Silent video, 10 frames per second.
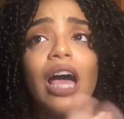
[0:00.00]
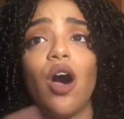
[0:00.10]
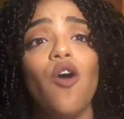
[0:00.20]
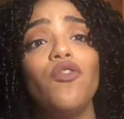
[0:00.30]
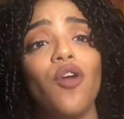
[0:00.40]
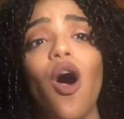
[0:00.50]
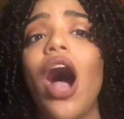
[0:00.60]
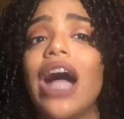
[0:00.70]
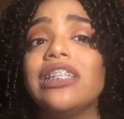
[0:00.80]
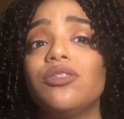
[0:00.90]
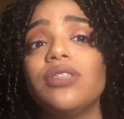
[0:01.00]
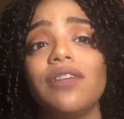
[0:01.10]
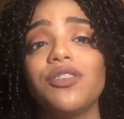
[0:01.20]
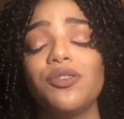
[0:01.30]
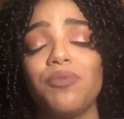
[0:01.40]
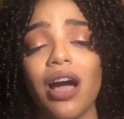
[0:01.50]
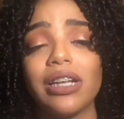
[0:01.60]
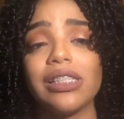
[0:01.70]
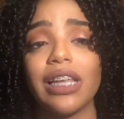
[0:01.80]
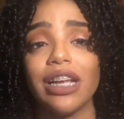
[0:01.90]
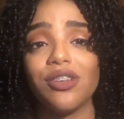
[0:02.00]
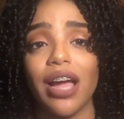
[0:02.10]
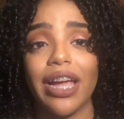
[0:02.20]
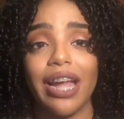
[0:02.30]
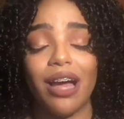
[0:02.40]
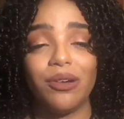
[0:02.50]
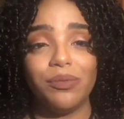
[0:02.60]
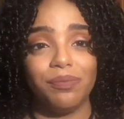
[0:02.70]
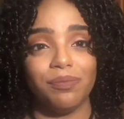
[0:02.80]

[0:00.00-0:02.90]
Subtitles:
Overall, I do love the two products that I tried out.